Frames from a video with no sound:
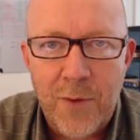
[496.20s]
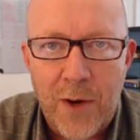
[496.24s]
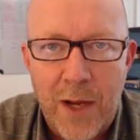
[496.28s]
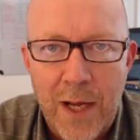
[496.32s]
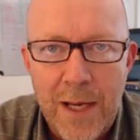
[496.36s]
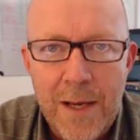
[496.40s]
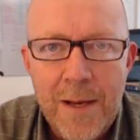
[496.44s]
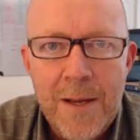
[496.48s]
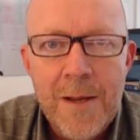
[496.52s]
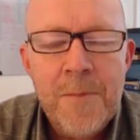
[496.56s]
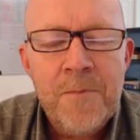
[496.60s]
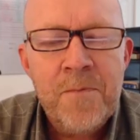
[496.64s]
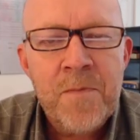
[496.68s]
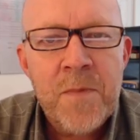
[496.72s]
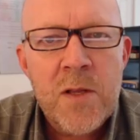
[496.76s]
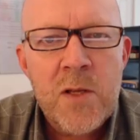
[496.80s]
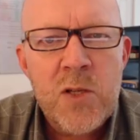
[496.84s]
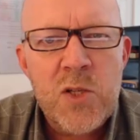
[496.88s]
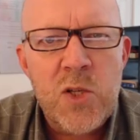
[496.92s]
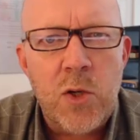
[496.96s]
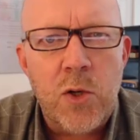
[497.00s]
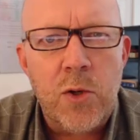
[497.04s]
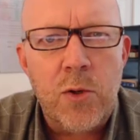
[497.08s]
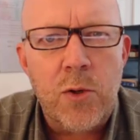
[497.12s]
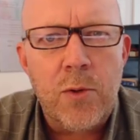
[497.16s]
Right?
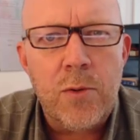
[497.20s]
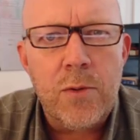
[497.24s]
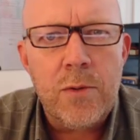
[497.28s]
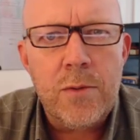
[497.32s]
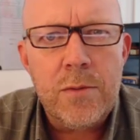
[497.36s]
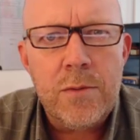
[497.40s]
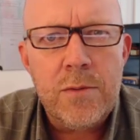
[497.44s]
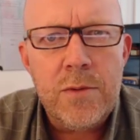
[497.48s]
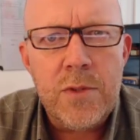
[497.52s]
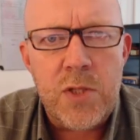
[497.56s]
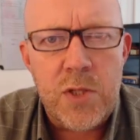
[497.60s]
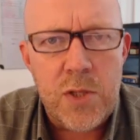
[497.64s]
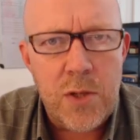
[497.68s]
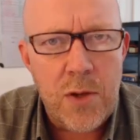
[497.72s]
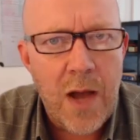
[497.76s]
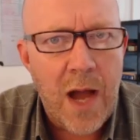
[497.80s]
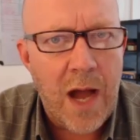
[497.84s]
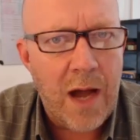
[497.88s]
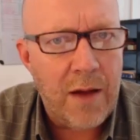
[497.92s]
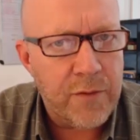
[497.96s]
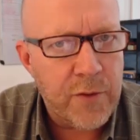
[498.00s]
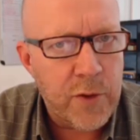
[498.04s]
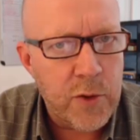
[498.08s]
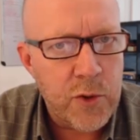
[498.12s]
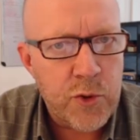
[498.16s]
So do you
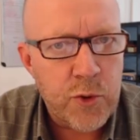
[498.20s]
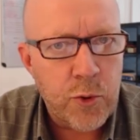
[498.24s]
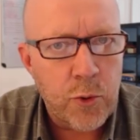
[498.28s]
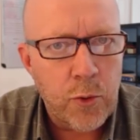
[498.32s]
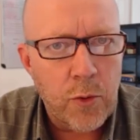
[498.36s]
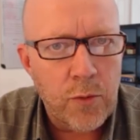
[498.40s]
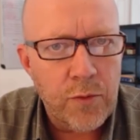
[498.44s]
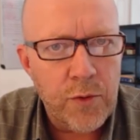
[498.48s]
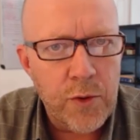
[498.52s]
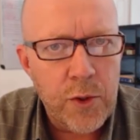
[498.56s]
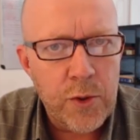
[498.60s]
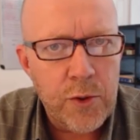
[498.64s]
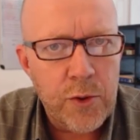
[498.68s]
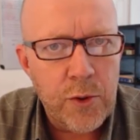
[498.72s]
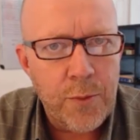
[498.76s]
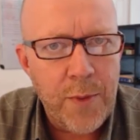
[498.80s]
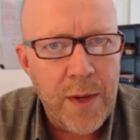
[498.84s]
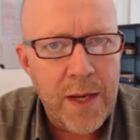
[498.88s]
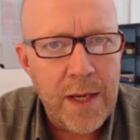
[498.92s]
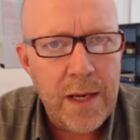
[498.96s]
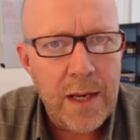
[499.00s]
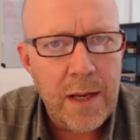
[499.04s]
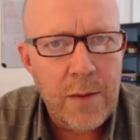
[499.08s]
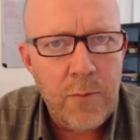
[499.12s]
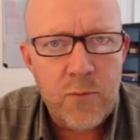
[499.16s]
have control over your
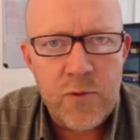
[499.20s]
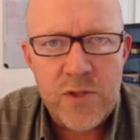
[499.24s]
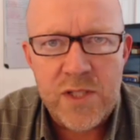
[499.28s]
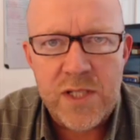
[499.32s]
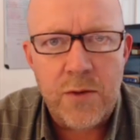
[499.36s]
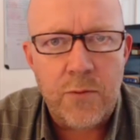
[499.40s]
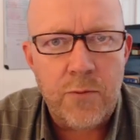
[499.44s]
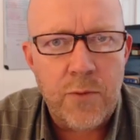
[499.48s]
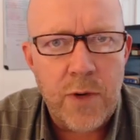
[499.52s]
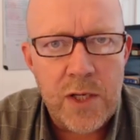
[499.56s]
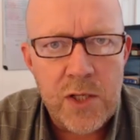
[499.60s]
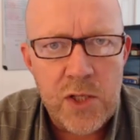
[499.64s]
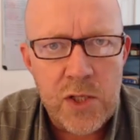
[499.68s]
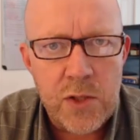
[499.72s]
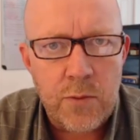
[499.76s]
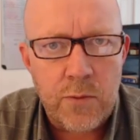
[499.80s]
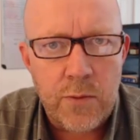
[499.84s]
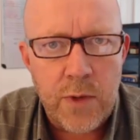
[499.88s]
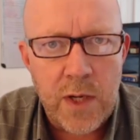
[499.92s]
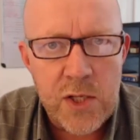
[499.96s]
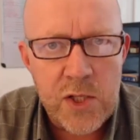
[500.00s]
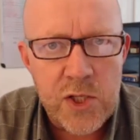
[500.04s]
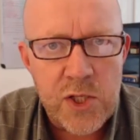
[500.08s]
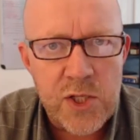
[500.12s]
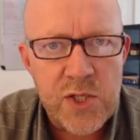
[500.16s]
domain name? Was it
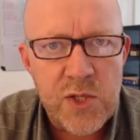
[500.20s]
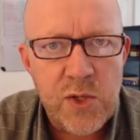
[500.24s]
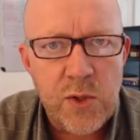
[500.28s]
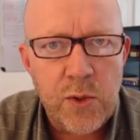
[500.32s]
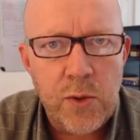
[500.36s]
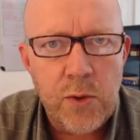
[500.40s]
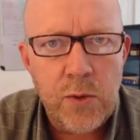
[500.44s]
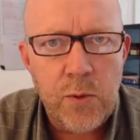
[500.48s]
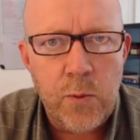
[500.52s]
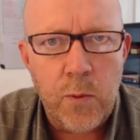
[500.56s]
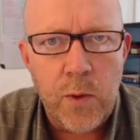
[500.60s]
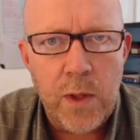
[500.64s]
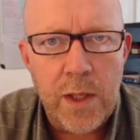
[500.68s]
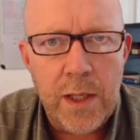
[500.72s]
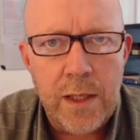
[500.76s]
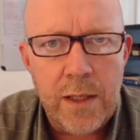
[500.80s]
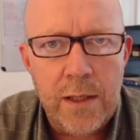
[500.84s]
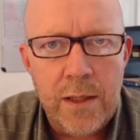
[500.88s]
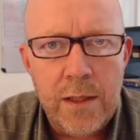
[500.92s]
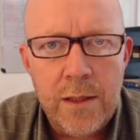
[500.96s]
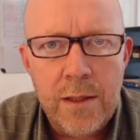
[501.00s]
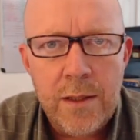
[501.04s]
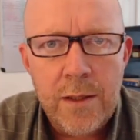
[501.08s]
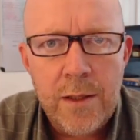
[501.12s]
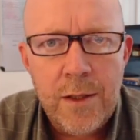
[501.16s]
registered
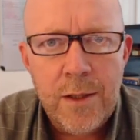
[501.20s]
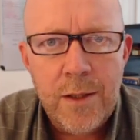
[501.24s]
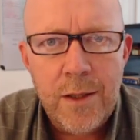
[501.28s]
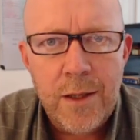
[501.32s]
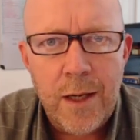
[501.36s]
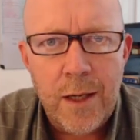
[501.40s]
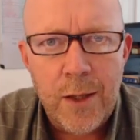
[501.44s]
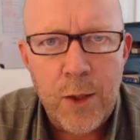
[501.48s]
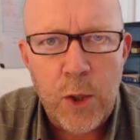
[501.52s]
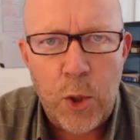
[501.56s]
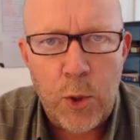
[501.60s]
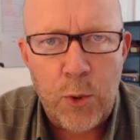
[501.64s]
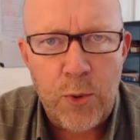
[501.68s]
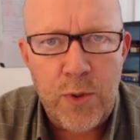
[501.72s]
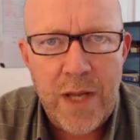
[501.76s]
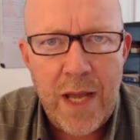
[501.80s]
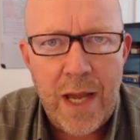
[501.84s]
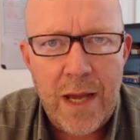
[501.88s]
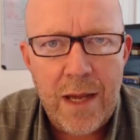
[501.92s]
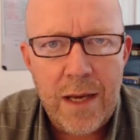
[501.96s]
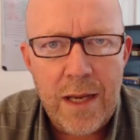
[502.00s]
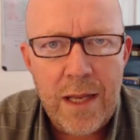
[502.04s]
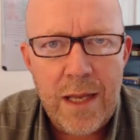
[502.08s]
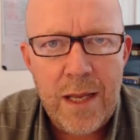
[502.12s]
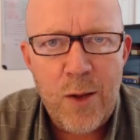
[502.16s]
with
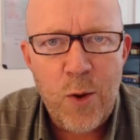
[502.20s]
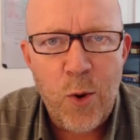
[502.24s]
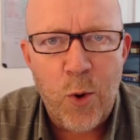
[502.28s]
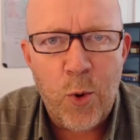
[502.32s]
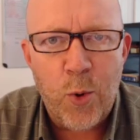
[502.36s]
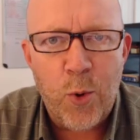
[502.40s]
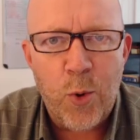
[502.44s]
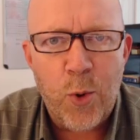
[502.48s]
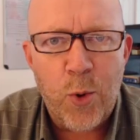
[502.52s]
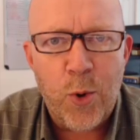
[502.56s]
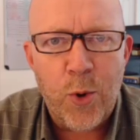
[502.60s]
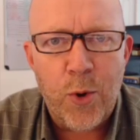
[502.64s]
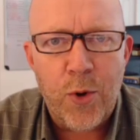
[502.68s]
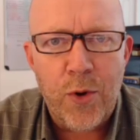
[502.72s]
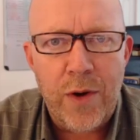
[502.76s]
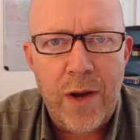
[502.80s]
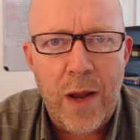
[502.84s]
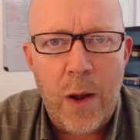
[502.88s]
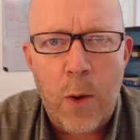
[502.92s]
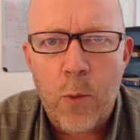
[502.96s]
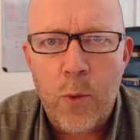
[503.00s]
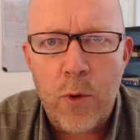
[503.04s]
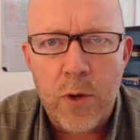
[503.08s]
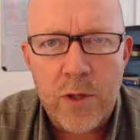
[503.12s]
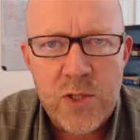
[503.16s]
GoDaddy or
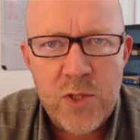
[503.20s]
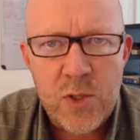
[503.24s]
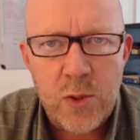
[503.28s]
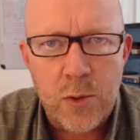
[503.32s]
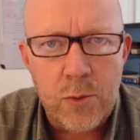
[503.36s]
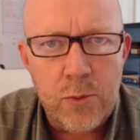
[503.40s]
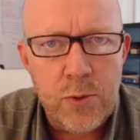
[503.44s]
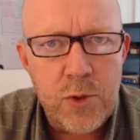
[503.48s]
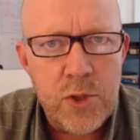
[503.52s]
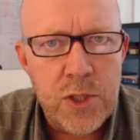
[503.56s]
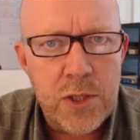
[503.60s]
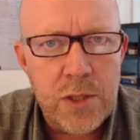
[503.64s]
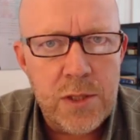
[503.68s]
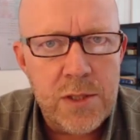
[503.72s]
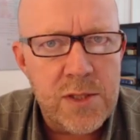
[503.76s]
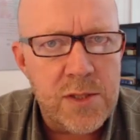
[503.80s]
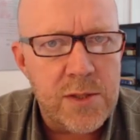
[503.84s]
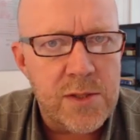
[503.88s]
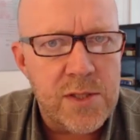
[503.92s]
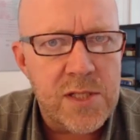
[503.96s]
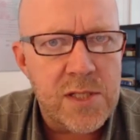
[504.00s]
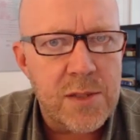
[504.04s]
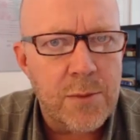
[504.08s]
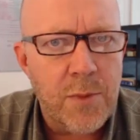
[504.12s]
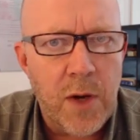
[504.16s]
Network Solutions
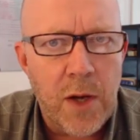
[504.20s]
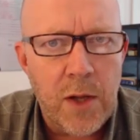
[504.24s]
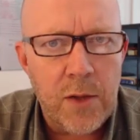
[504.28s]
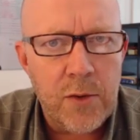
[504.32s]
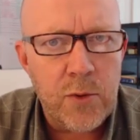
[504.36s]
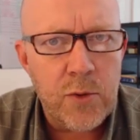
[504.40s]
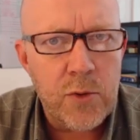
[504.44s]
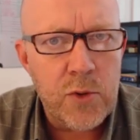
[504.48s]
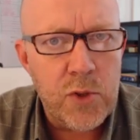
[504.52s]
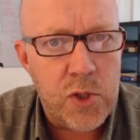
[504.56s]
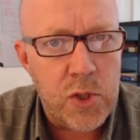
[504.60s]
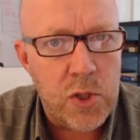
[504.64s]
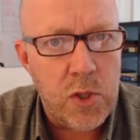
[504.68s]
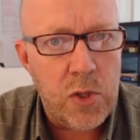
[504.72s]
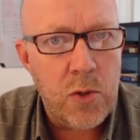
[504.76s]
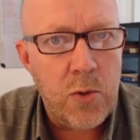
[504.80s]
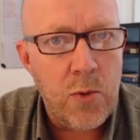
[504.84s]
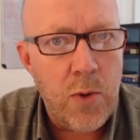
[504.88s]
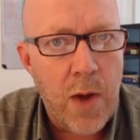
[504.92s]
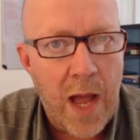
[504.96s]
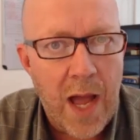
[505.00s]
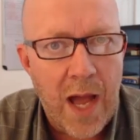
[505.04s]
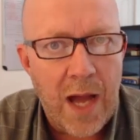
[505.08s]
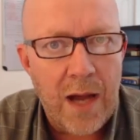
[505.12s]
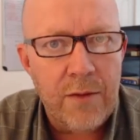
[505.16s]
and some other? Do
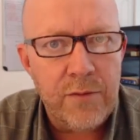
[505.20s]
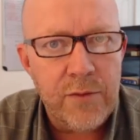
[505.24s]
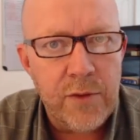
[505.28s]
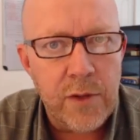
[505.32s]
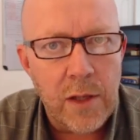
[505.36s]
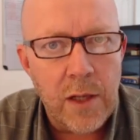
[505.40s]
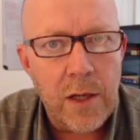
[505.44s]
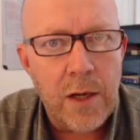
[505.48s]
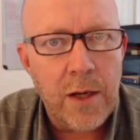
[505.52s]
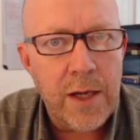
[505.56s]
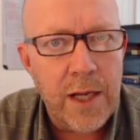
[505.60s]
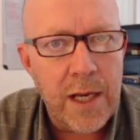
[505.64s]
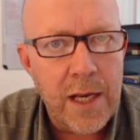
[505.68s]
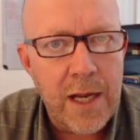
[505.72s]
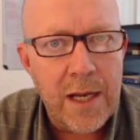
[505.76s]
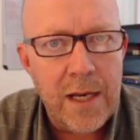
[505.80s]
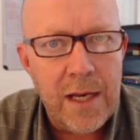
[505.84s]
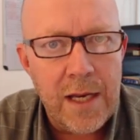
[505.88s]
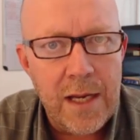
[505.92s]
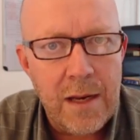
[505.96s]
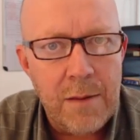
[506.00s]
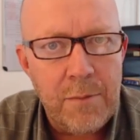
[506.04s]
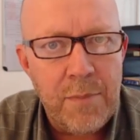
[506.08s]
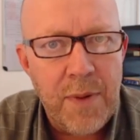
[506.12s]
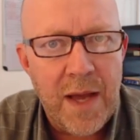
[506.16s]
you have the login
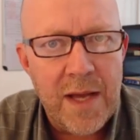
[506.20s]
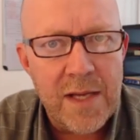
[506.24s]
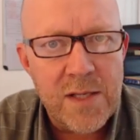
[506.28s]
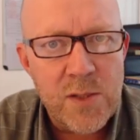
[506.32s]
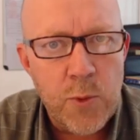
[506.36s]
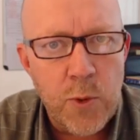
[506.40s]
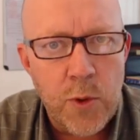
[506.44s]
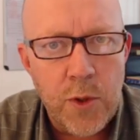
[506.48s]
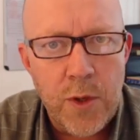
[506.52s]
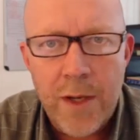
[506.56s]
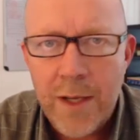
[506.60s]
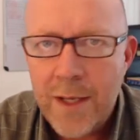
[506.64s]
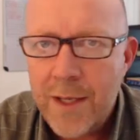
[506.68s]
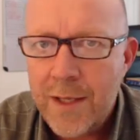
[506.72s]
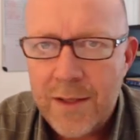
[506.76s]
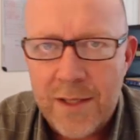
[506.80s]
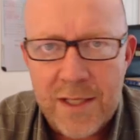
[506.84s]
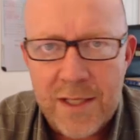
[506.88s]
ID and password?